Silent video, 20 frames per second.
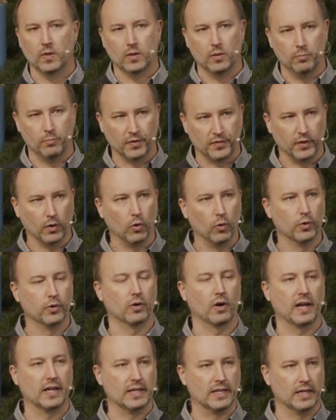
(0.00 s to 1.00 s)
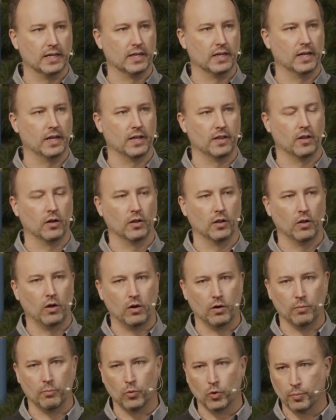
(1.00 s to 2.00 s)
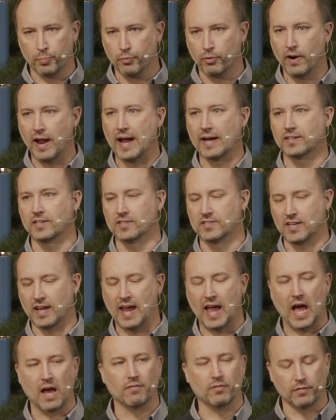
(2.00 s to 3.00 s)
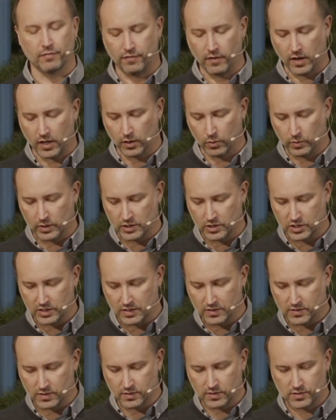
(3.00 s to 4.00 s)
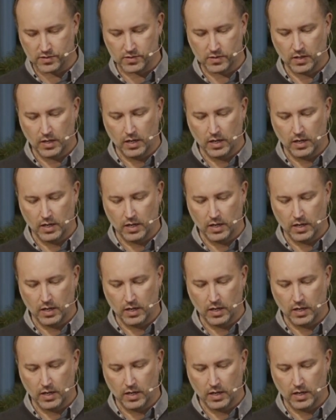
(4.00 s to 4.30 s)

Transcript: But the older I get and the lo- more practice I have at following Jesus,